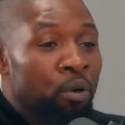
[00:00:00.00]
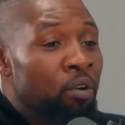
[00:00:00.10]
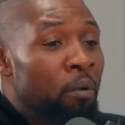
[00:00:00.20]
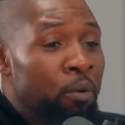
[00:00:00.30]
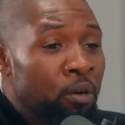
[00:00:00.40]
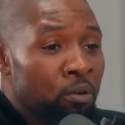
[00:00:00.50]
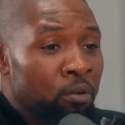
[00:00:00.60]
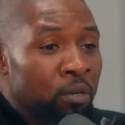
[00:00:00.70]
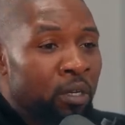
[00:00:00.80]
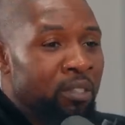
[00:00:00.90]
broke a bone,
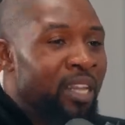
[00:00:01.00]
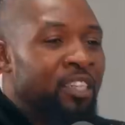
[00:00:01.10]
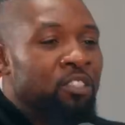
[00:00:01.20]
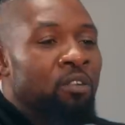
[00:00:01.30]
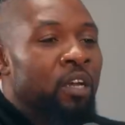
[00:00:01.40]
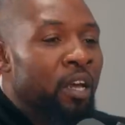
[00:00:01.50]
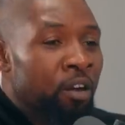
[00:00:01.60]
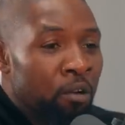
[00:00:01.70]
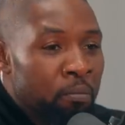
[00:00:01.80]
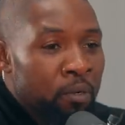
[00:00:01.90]
that's gonna
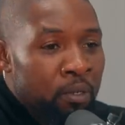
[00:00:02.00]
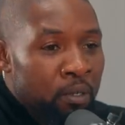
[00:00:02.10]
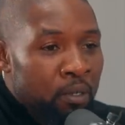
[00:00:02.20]
help